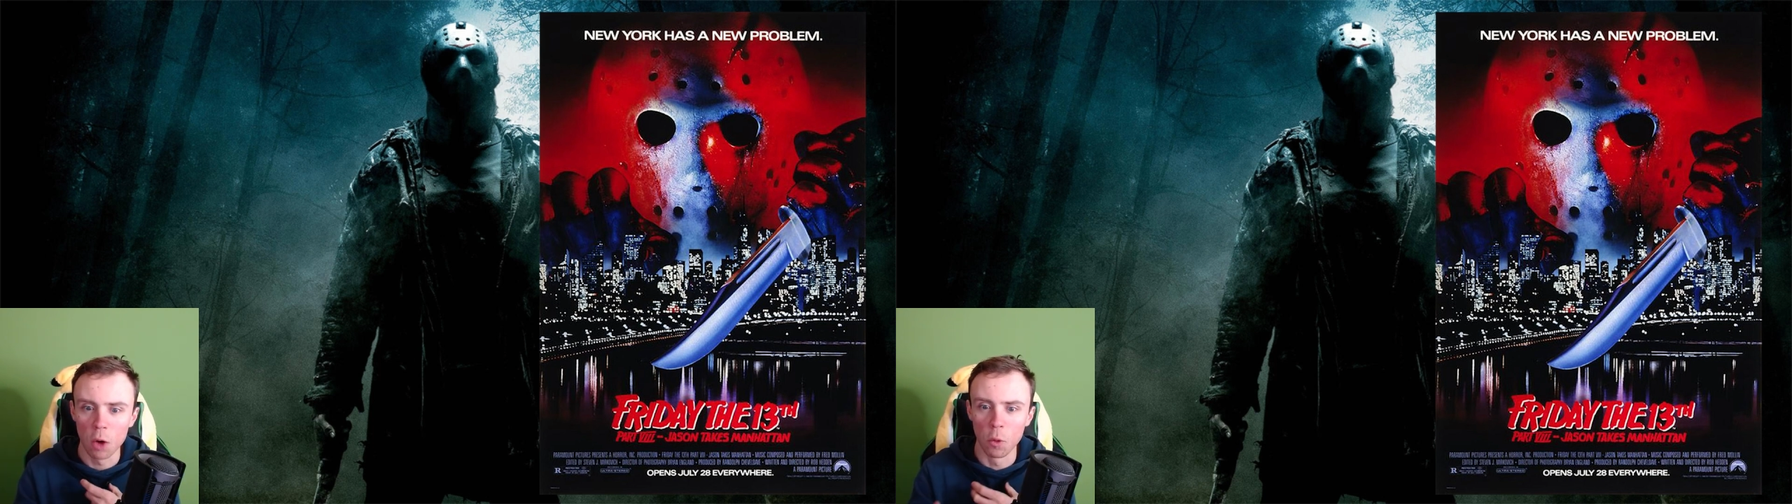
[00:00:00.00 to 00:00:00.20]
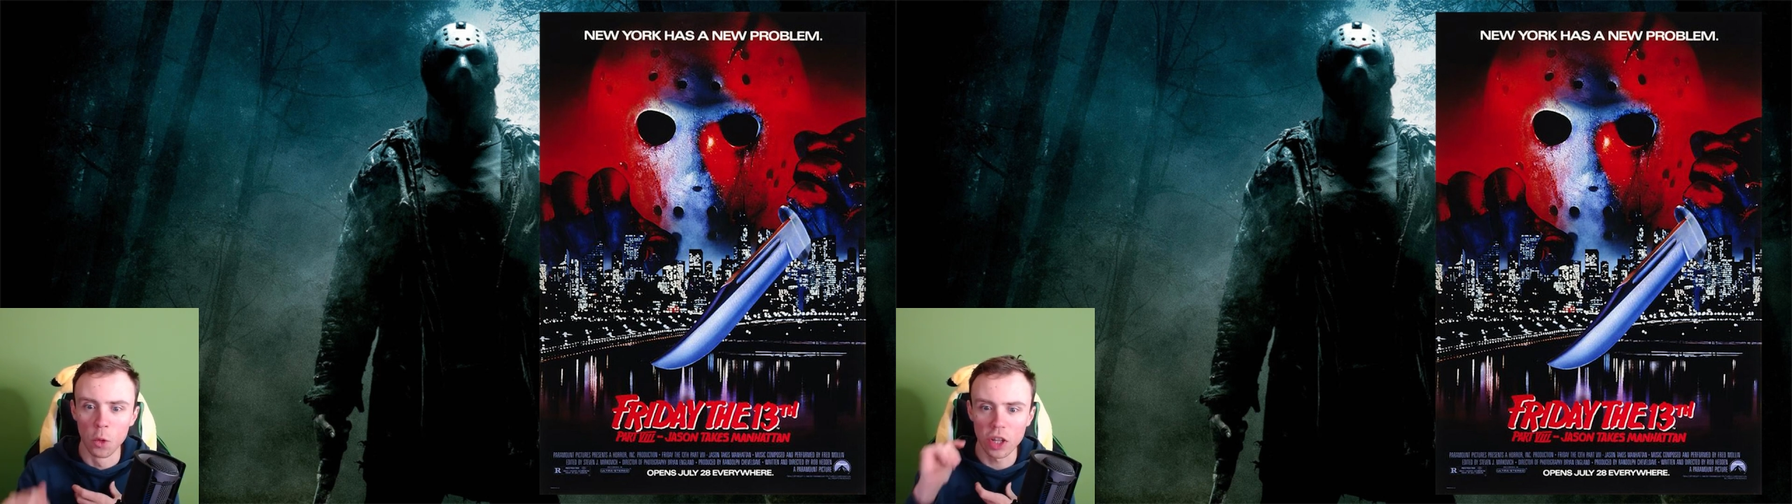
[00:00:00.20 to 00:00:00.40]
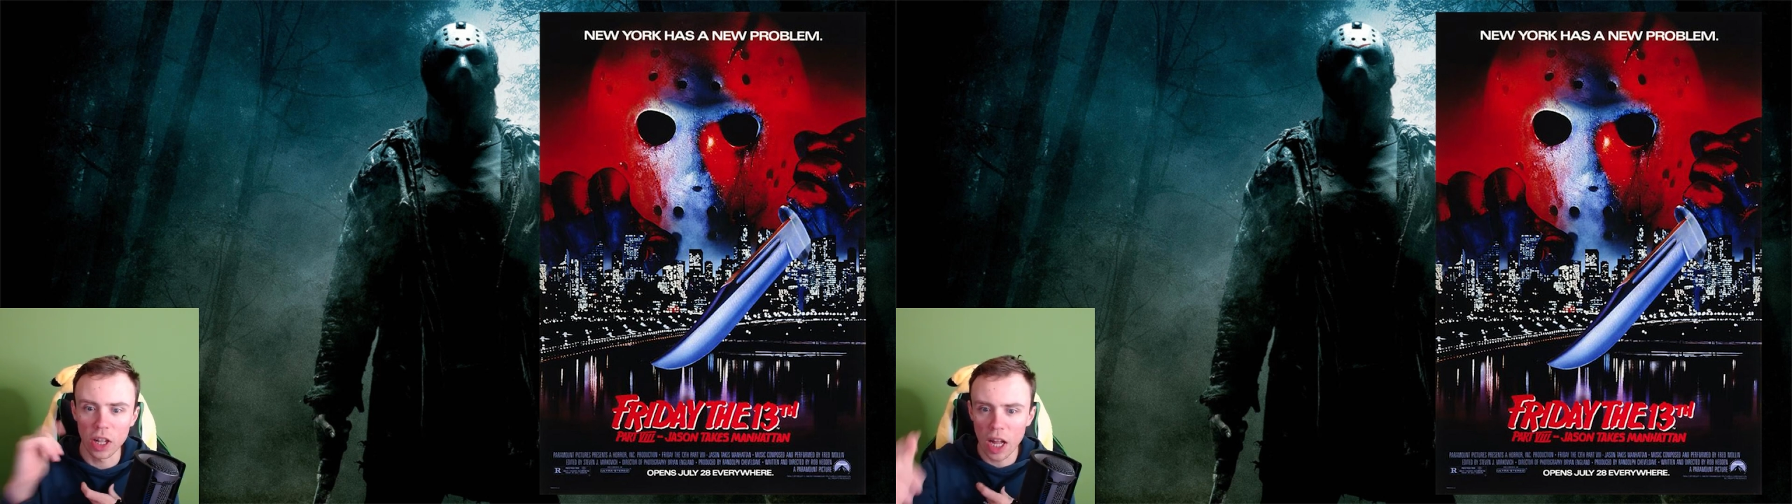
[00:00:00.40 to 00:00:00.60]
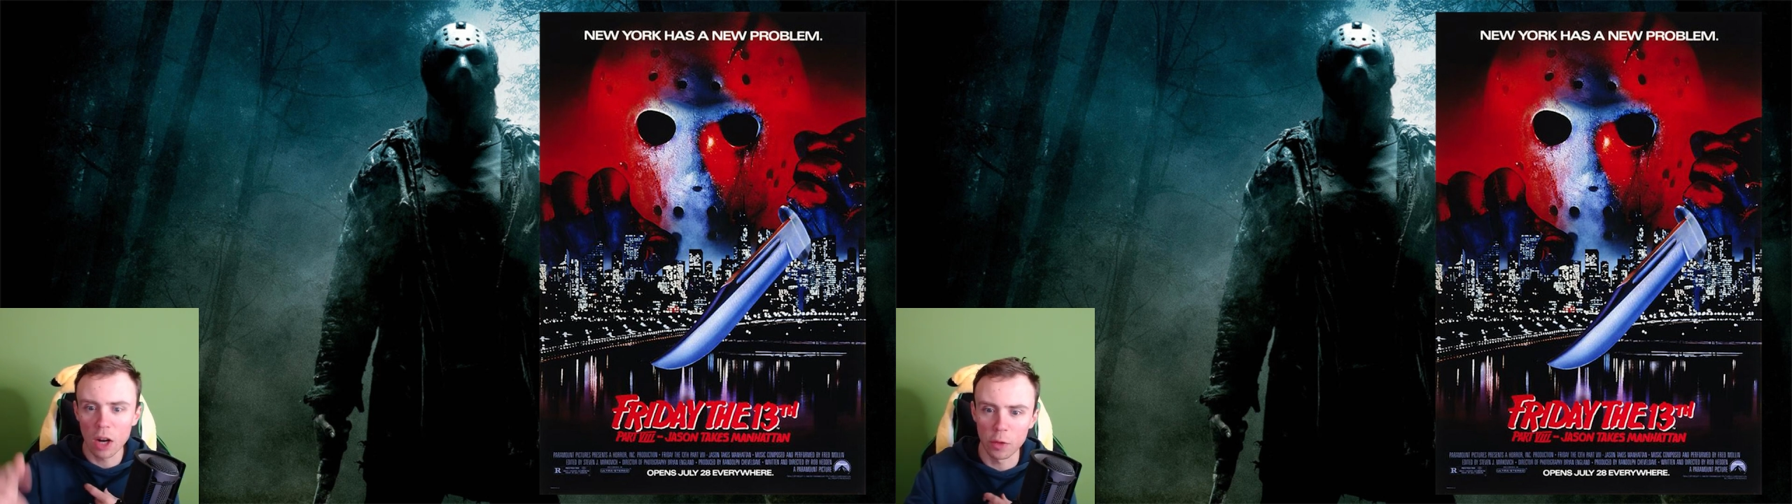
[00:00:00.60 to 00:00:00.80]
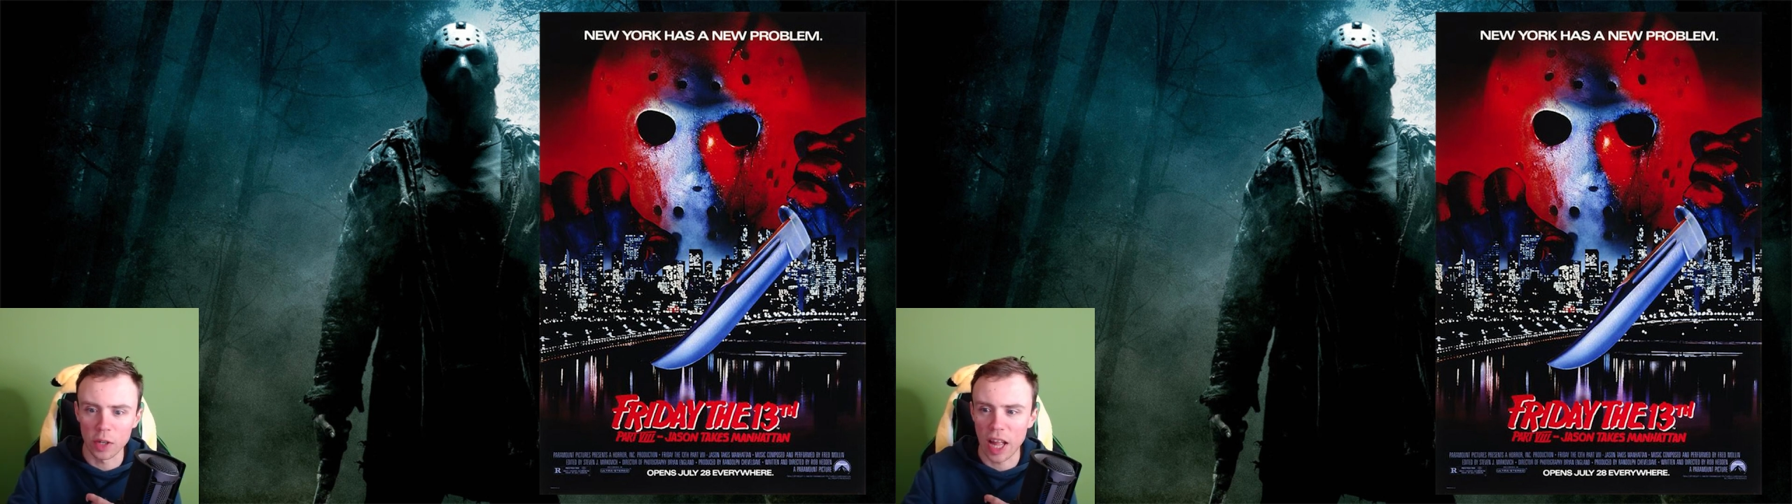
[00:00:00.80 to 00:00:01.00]
wouldn't allow
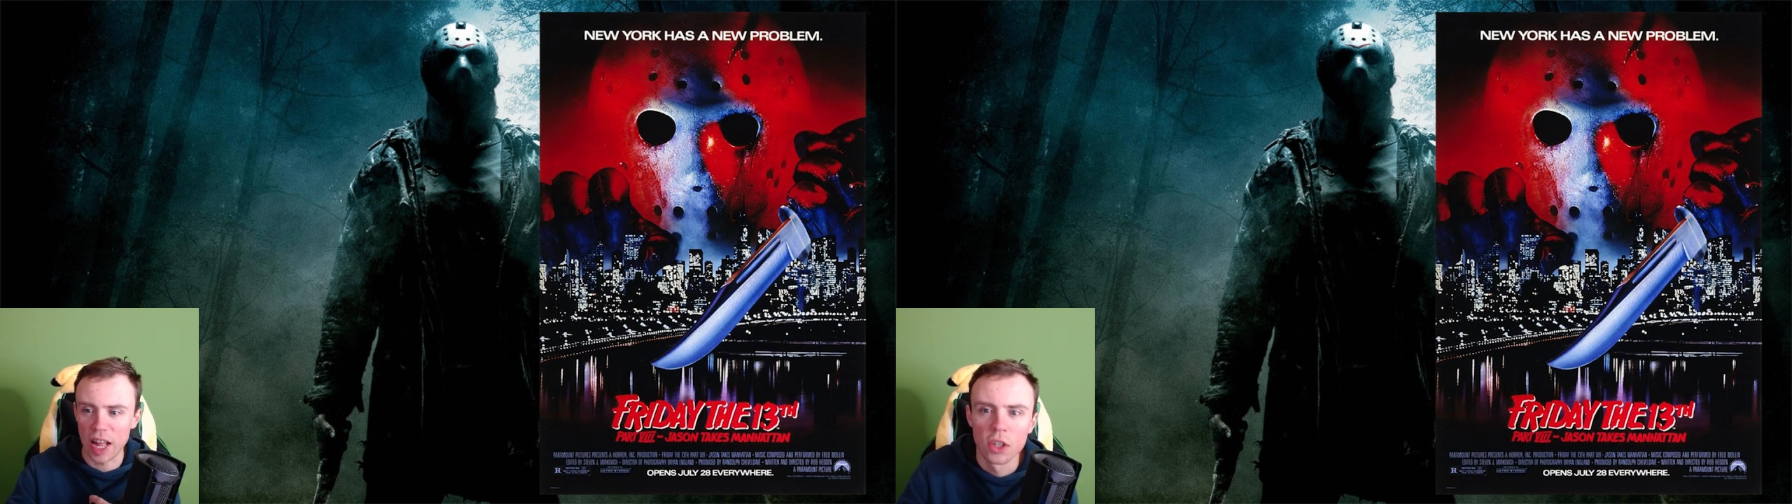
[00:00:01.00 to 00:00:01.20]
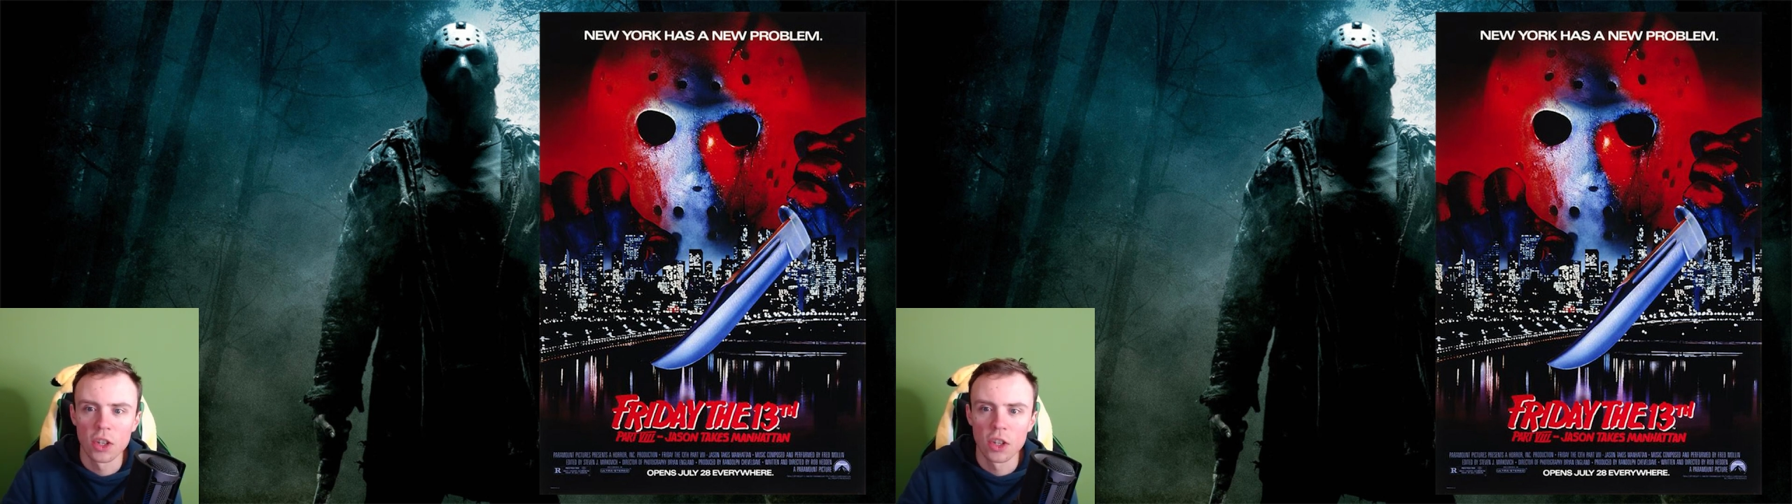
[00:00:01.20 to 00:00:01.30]
for that.